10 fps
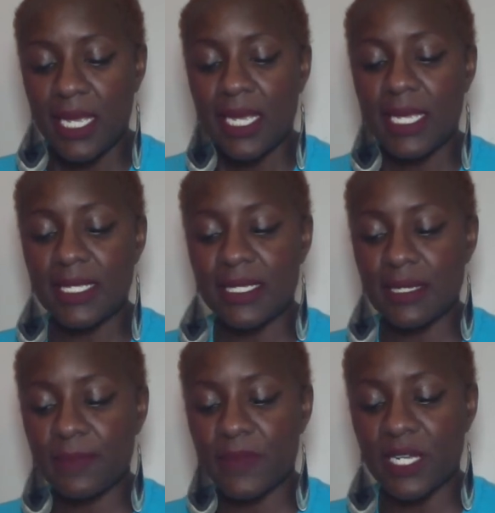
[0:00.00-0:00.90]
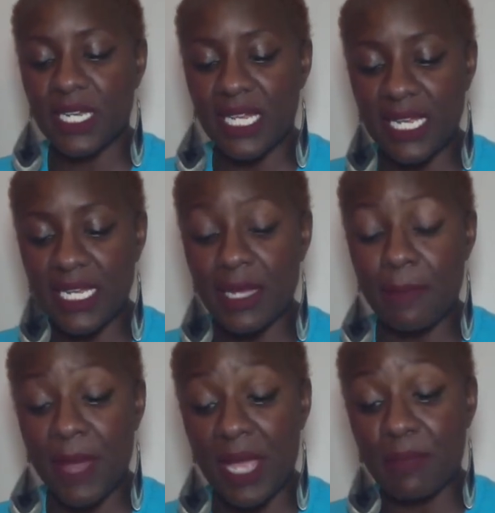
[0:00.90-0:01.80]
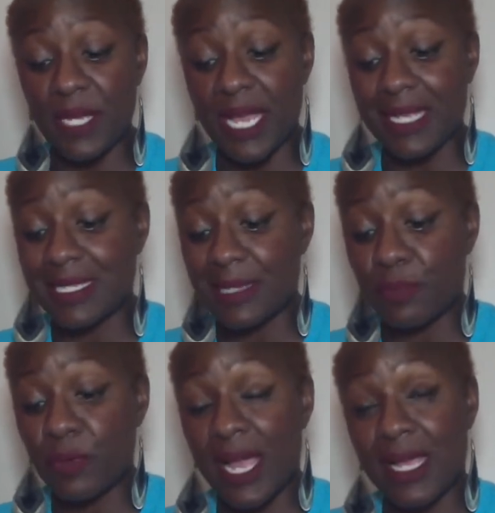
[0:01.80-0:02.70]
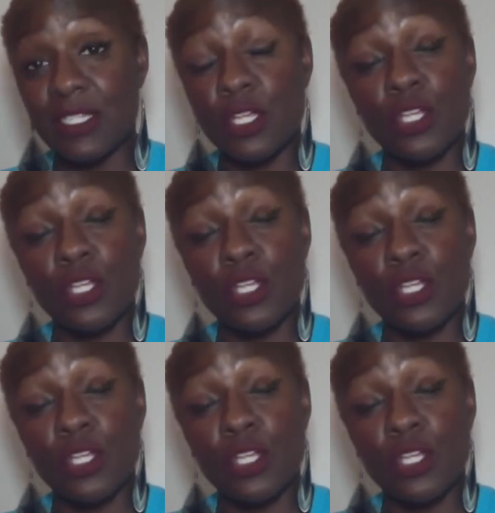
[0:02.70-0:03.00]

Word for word: His Need may be as simple as